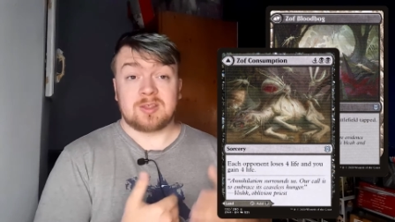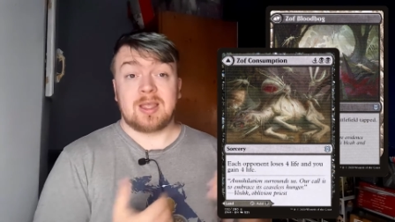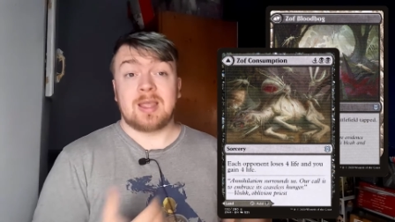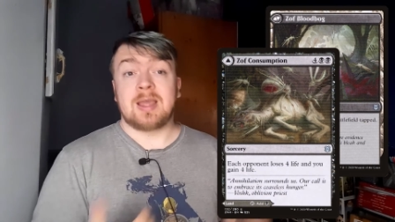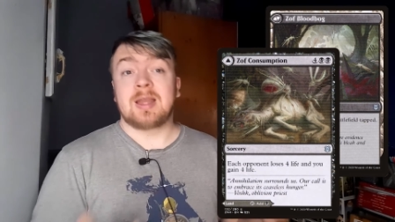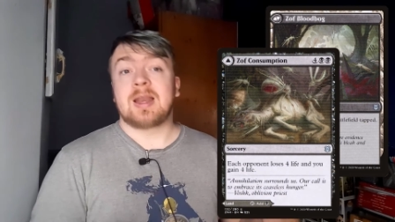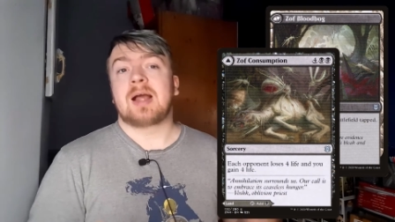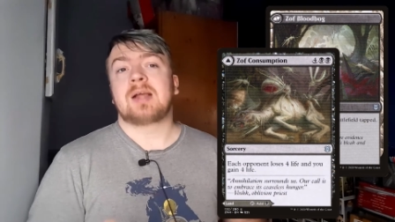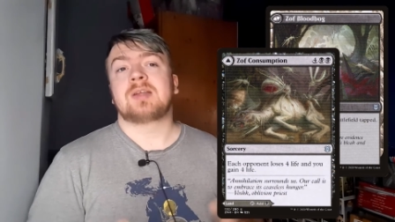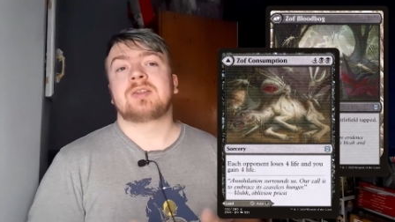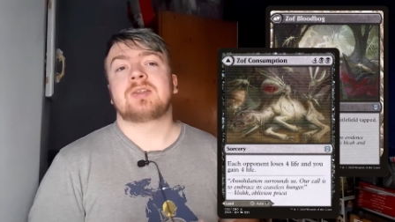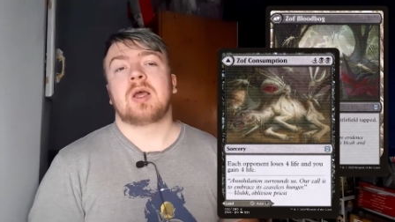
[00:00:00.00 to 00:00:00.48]
it
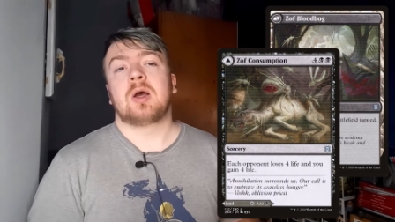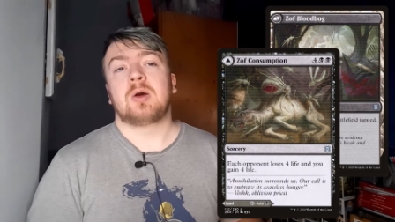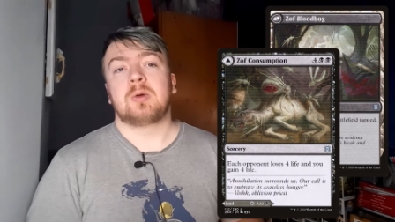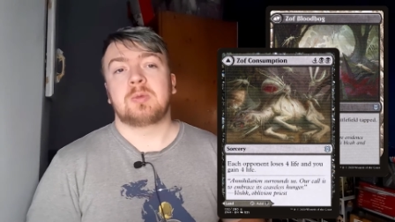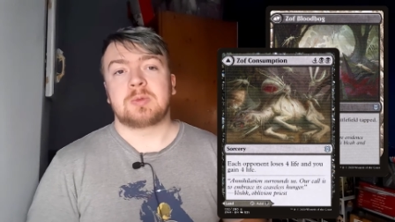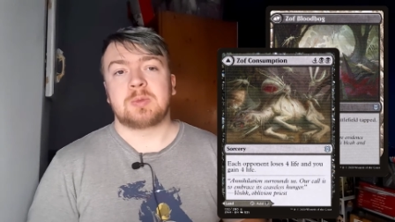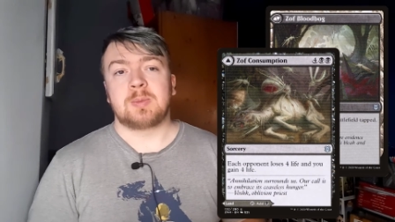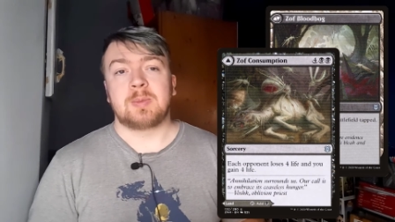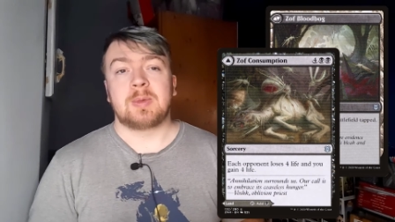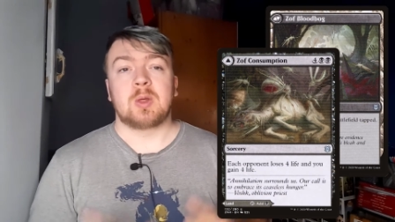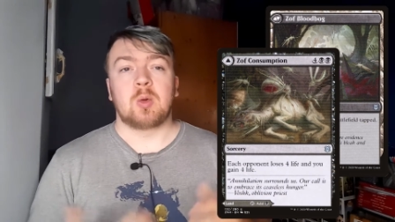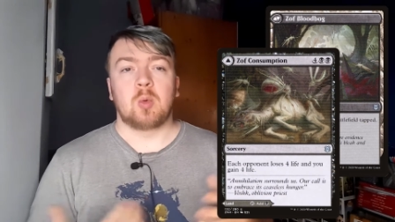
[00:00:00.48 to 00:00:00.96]
has
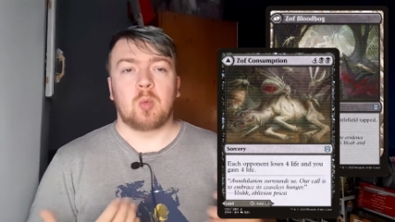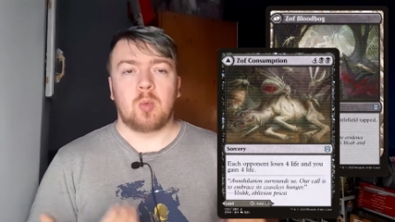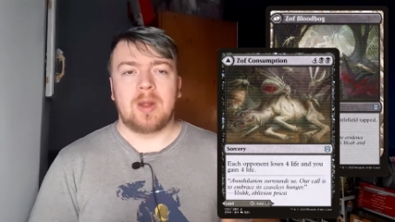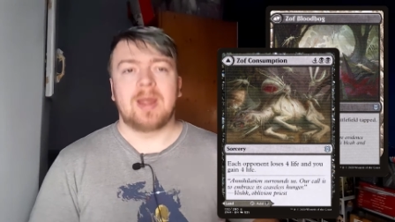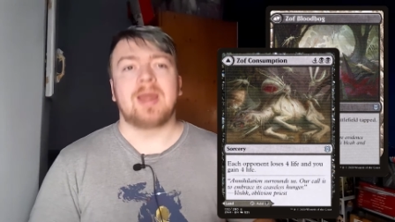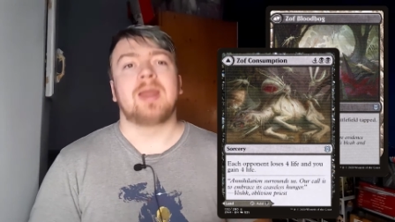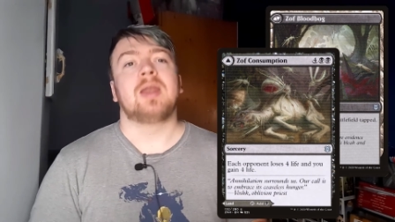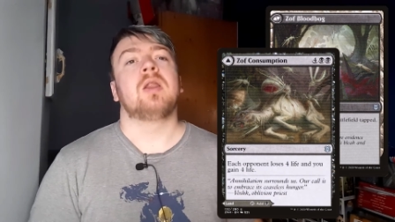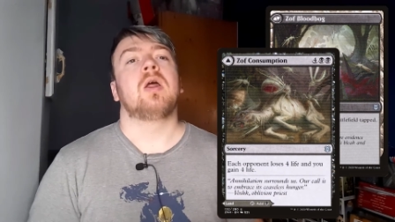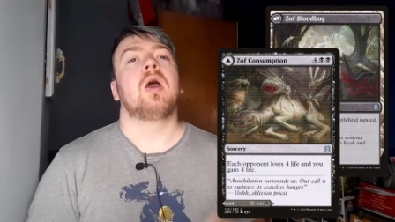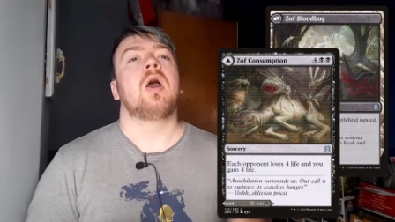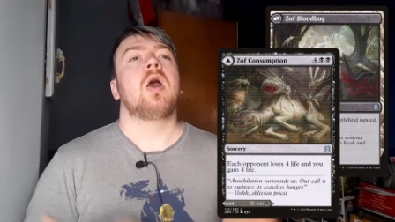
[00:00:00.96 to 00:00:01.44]
helped me
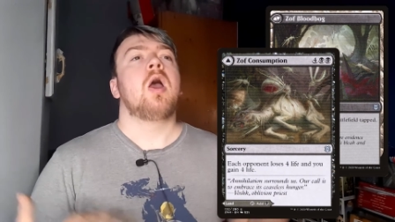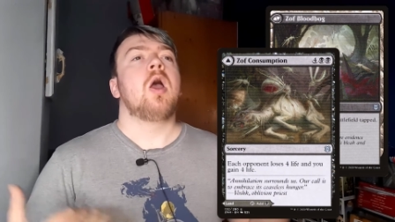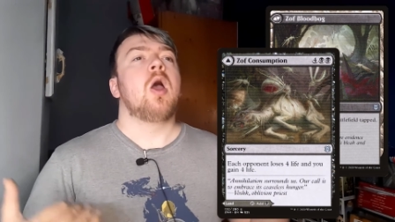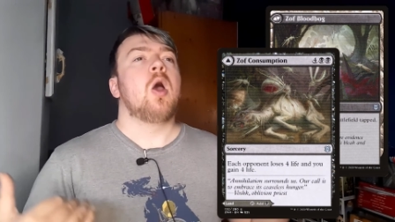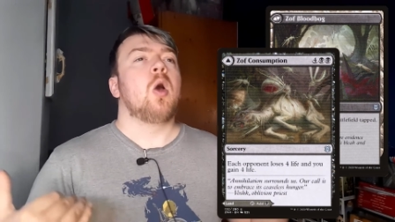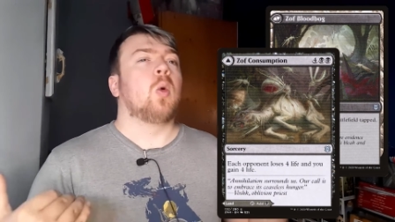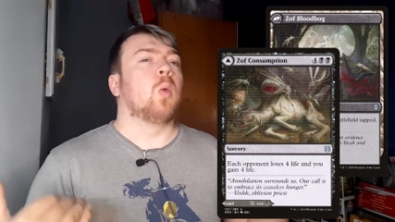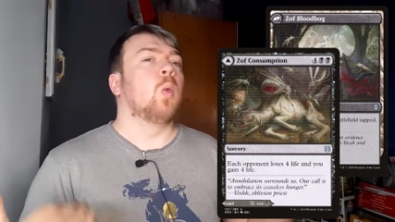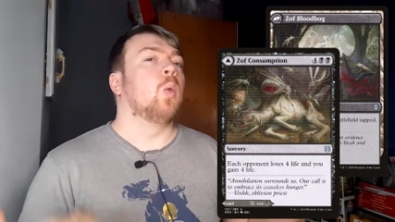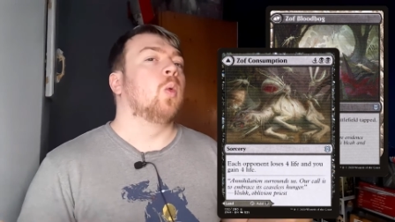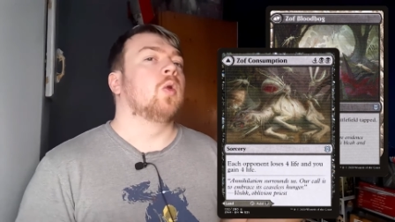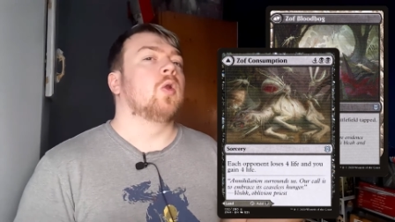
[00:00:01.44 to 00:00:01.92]
win
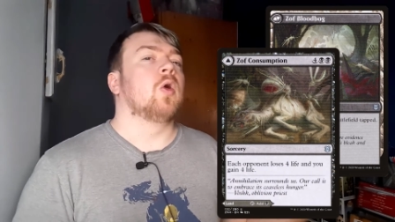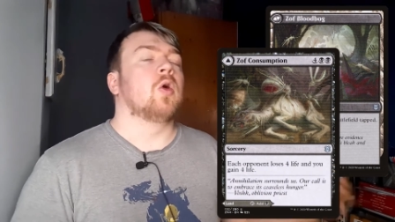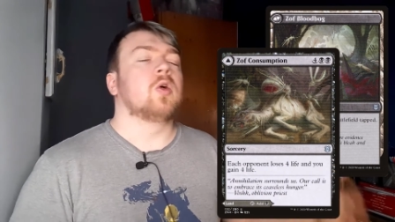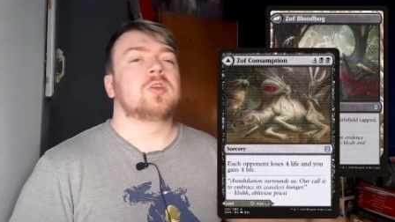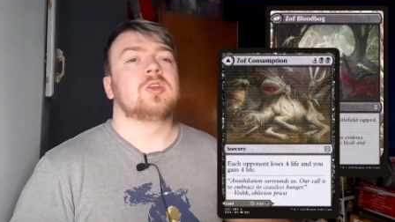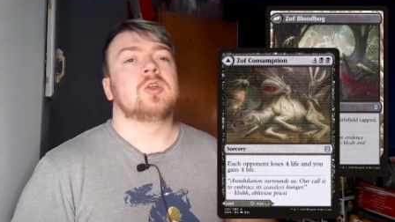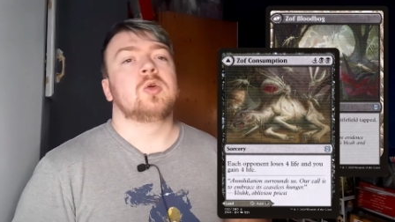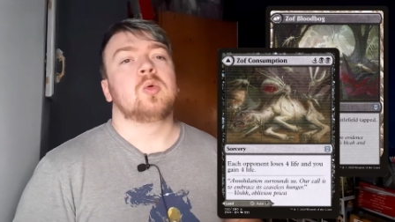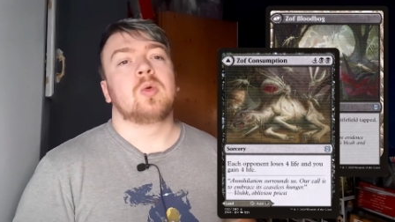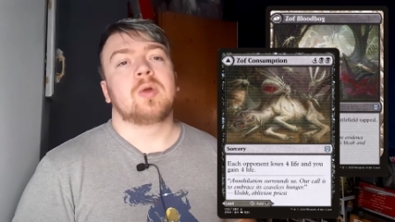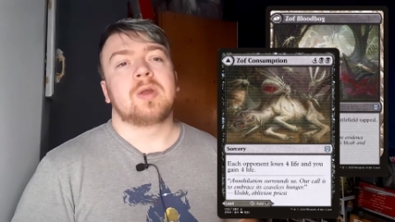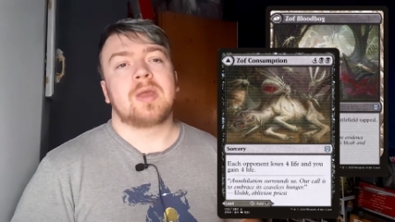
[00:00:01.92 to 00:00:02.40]
1 or
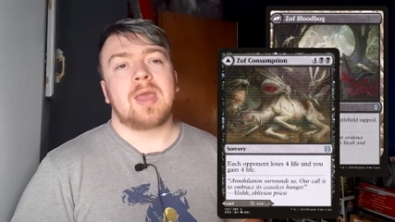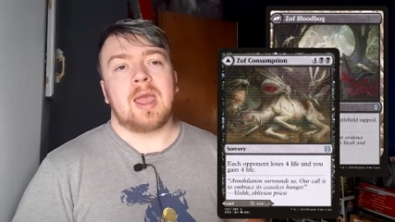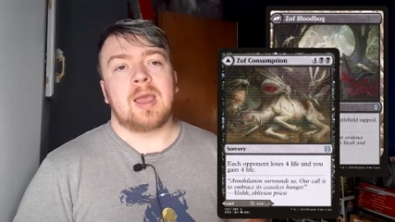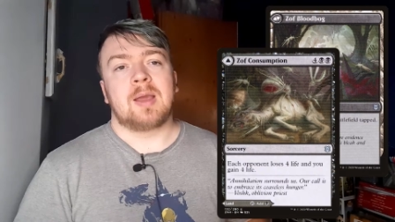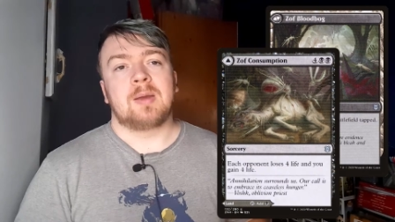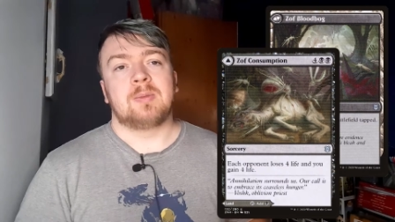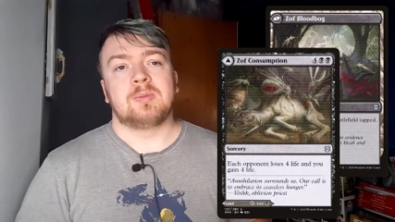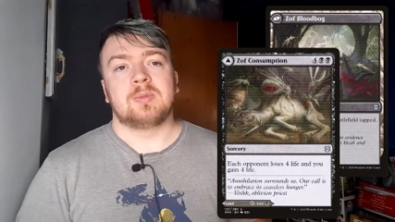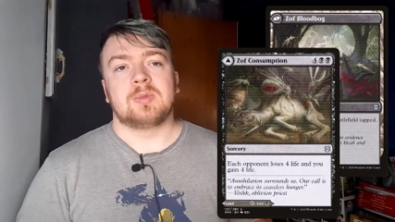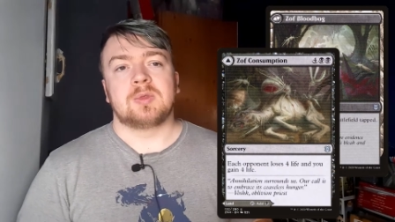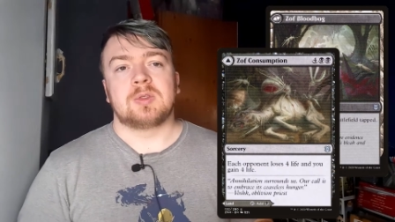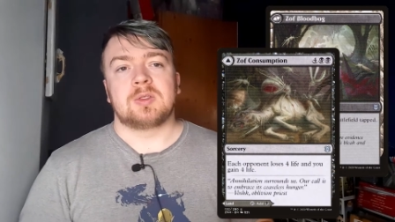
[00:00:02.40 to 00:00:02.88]
2
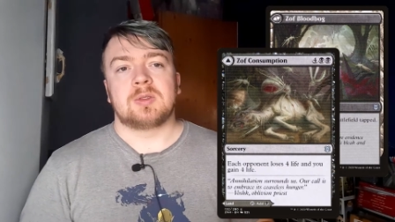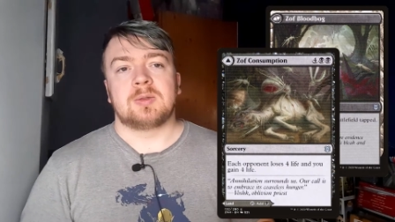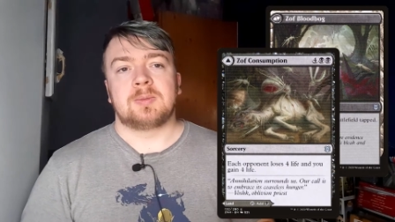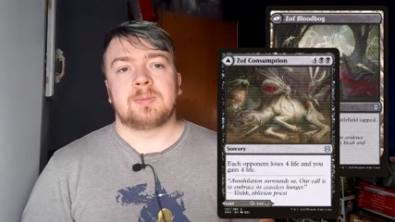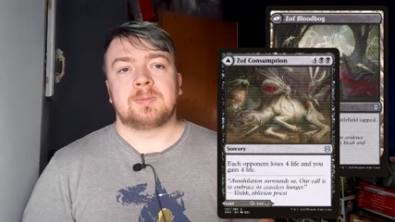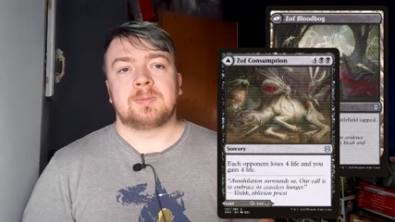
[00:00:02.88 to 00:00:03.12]
games.